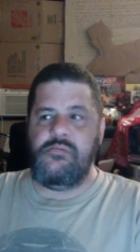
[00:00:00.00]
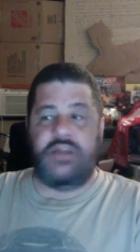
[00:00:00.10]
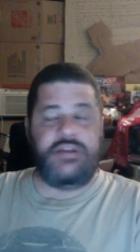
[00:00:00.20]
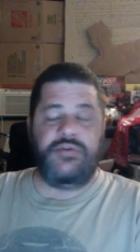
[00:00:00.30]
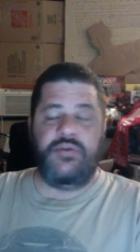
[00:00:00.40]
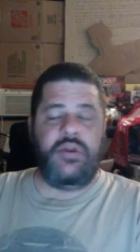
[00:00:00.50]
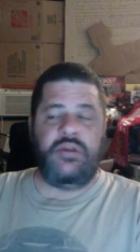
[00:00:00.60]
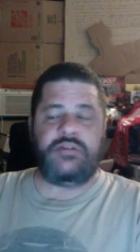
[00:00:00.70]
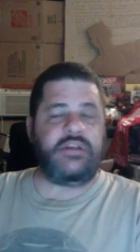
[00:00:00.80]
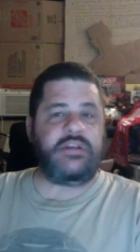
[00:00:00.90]
I don't know what
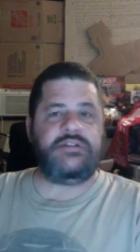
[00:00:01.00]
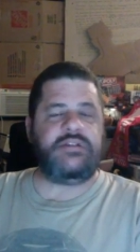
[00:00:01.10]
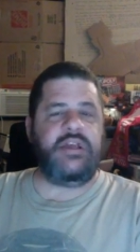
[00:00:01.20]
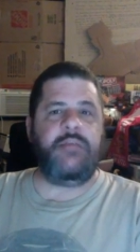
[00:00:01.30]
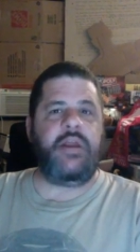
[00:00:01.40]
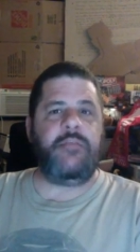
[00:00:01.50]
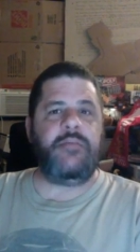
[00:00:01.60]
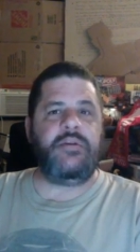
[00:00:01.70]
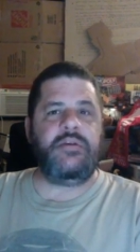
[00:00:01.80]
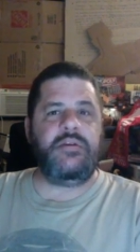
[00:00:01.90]
else I can say about it.
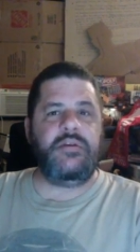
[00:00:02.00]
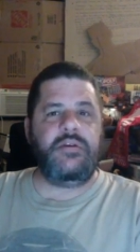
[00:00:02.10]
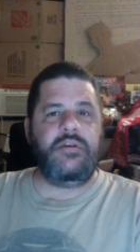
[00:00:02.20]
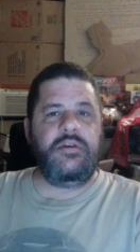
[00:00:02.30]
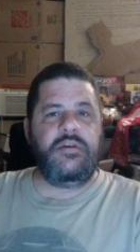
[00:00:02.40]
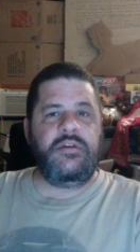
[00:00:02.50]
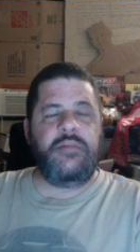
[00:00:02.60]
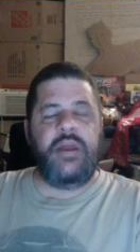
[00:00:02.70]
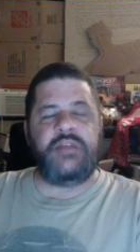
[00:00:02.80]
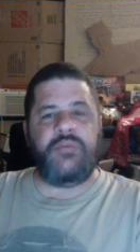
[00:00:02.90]
The
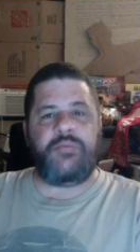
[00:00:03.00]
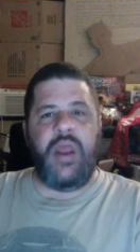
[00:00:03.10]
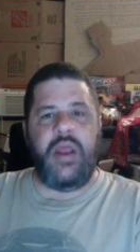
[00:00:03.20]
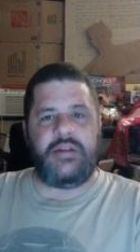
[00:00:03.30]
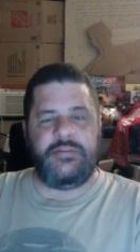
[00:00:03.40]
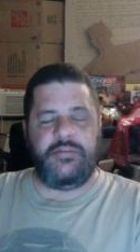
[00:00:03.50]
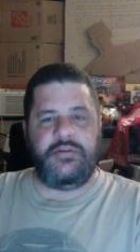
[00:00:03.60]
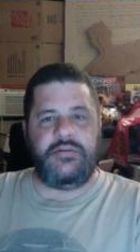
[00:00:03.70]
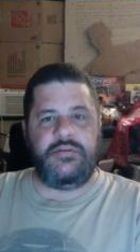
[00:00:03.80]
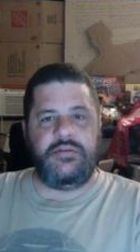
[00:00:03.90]
man is reprehensible.
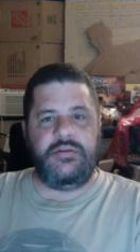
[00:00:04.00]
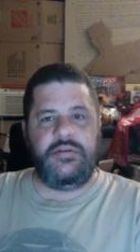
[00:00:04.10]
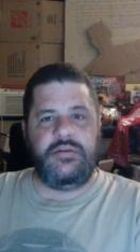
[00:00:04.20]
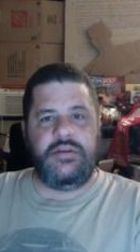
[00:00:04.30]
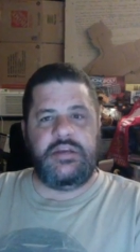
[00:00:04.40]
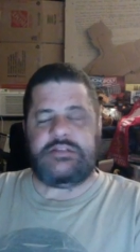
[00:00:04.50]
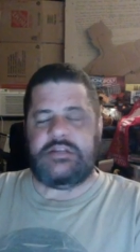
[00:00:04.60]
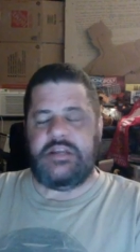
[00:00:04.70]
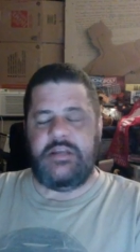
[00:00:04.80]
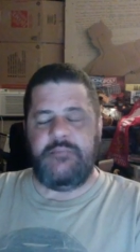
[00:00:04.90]
He is
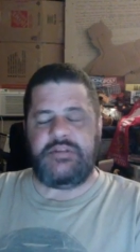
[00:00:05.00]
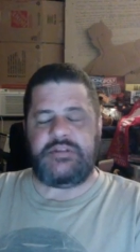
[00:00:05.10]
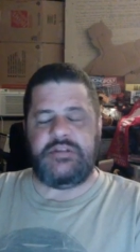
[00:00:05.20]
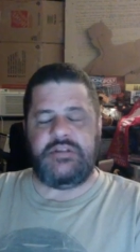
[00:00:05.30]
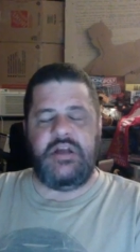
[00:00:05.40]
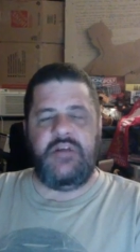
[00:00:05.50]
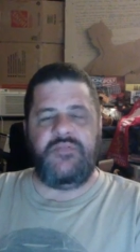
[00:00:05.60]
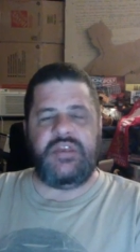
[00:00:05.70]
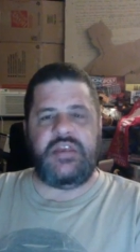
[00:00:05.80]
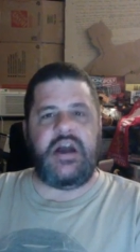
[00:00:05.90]
an imbecile of
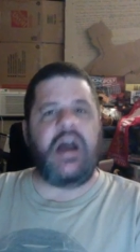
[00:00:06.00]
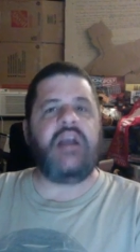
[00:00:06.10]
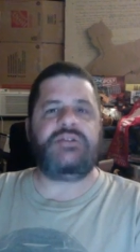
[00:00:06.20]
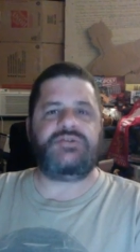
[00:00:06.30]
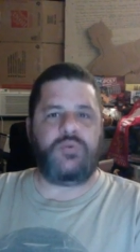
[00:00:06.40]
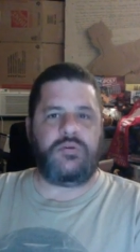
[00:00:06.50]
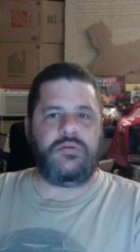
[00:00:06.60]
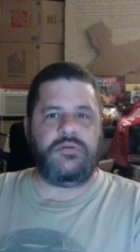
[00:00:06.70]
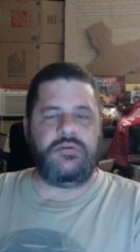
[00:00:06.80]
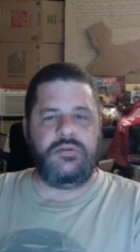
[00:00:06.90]
the highest order.
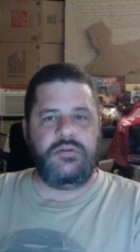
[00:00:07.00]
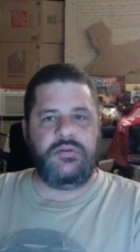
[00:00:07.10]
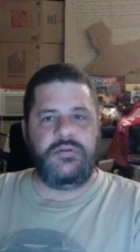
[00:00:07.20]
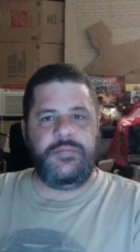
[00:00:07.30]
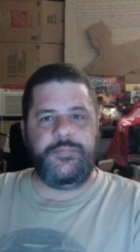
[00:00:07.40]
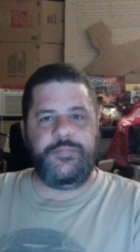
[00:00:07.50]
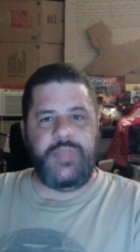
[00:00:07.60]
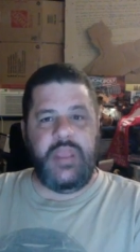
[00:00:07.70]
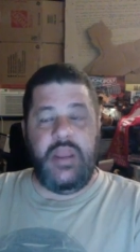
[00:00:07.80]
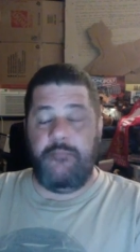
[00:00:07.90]

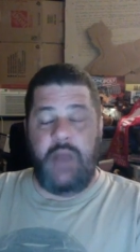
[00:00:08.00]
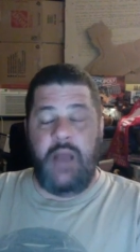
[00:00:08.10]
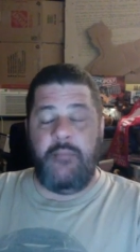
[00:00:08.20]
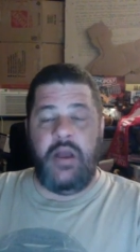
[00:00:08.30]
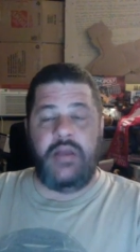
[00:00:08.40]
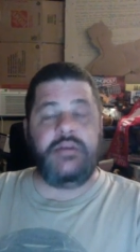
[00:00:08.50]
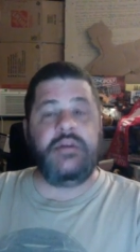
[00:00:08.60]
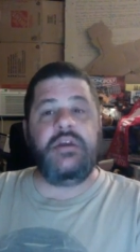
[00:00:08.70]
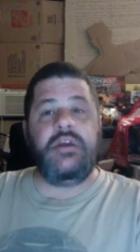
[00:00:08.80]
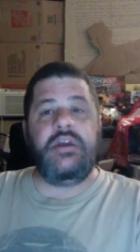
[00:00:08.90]
And in my mind,
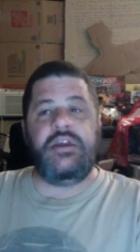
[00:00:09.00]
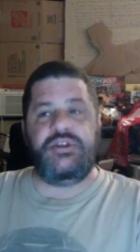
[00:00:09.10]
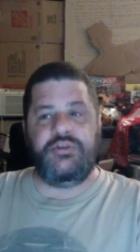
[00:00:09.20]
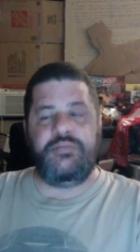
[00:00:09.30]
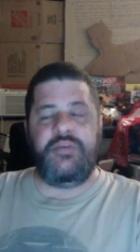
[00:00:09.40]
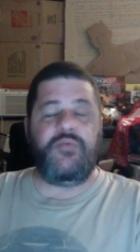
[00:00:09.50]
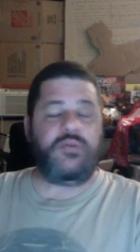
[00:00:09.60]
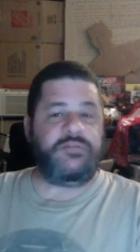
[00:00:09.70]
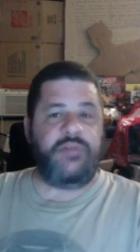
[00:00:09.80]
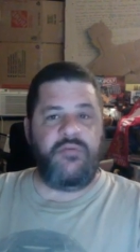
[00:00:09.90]
he should be
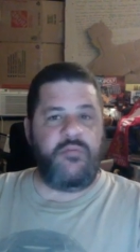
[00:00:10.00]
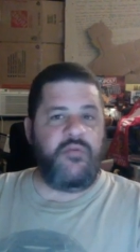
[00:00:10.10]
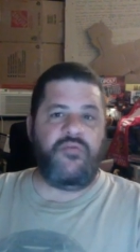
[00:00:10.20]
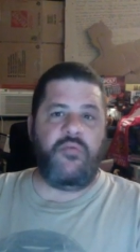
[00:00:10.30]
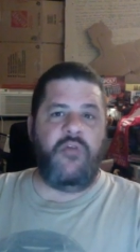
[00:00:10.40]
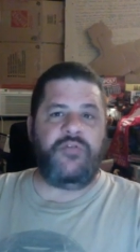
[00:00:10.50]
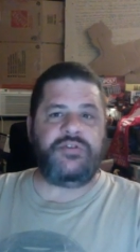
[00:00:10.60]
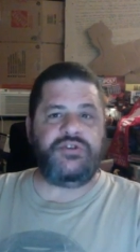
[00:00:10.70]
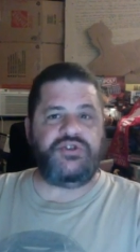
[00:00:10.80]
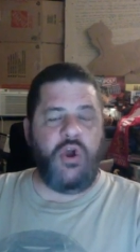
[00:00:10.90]
forcibly removed from
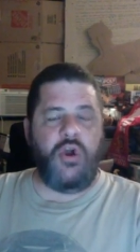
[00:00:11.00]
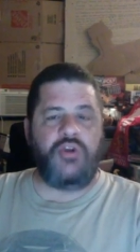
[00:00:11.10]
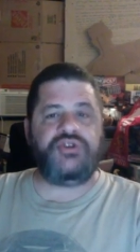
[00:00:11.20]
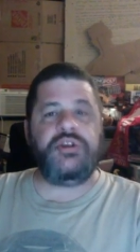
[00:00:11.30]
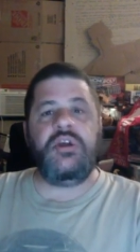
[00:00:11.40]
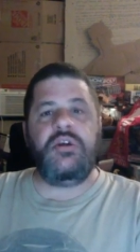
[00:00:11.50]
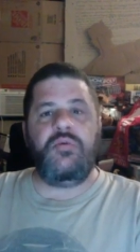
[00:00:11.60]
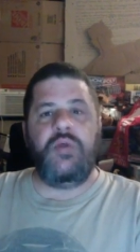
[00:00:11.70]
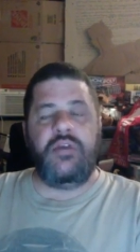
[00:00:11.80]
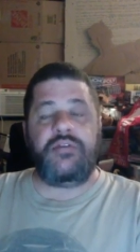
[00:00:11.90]
office and charged
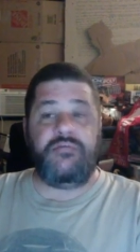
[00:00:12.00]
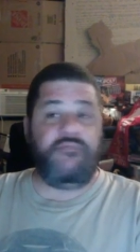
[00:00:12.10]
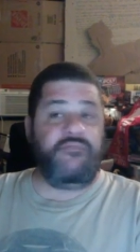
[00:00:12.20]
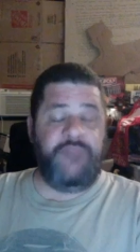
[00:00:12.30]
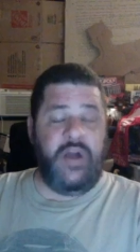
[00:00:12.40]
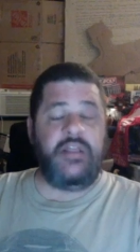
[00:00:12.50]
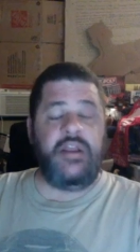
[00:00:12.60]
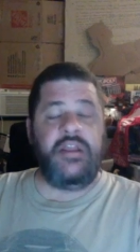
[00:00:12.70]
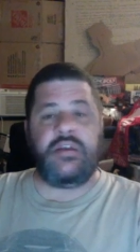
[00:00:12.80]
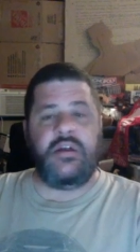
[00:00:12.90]
with
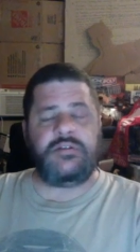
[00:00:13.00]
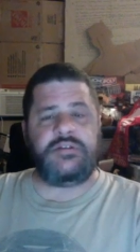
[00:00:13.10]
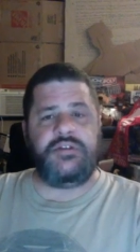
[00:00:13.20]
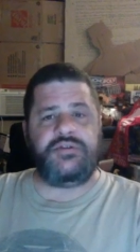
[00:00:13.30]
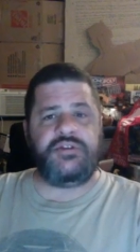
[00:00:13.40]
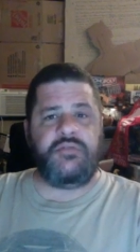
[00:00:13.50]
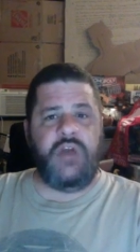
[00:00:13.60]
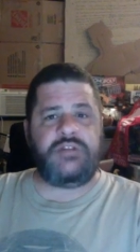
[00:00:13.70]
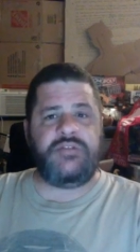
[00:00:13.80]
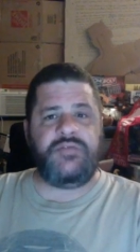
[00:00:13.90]
violating the constitutional
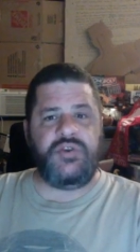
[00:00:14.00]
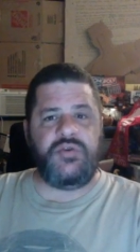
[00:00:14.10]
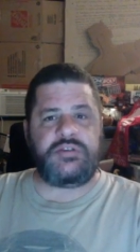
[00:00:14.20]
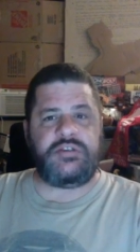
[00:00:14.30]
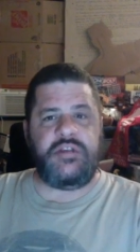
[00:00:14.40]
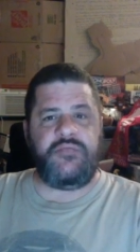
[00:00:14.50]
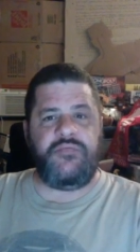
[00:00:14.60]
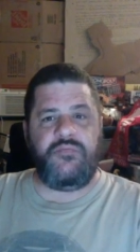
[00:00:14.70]
rights of New York City